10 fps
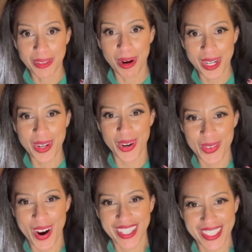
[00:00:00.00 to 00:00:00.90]
when
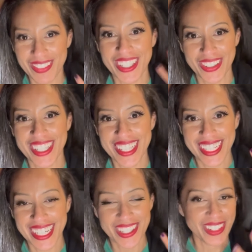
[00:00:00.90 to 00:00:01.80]
you're
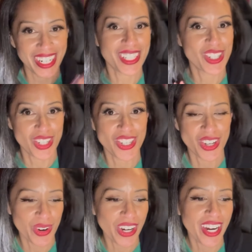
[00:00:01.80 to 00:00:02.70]
listening to it. It's just
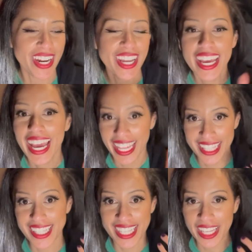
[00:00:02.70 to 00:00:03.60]
so good. And
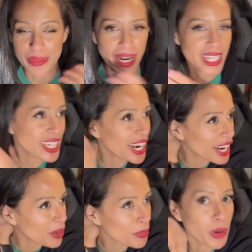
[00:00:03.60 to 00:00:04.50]
that's exactly what I did.
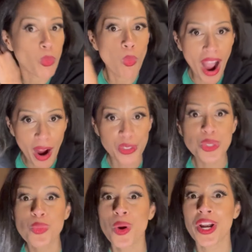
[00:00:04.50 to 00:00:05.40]
And I'm like, wow,
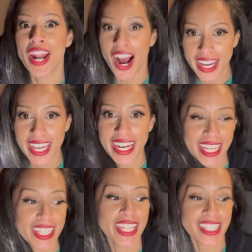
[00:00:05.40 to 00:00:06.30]
you were not
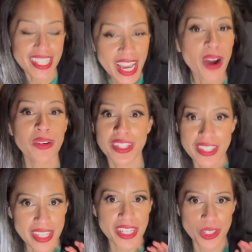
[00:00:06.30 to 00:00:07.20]
kidding. Like the sound
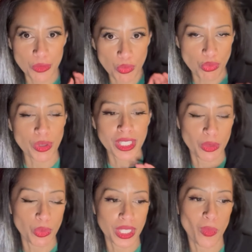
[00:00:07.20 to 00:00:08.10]
is really,
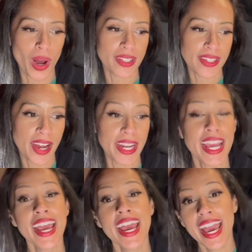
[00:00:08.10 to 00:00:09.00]
really well done.
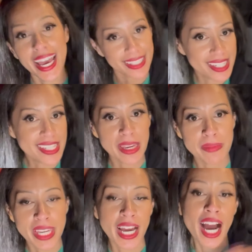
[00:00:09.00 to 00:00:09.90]
And the same
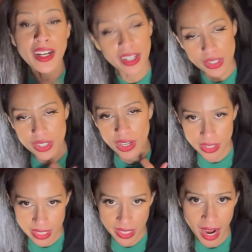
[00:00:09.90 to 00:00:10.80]
thing, I actually saw
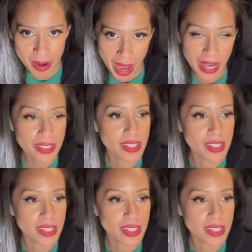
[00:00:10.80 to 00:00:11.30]
this in IMAX,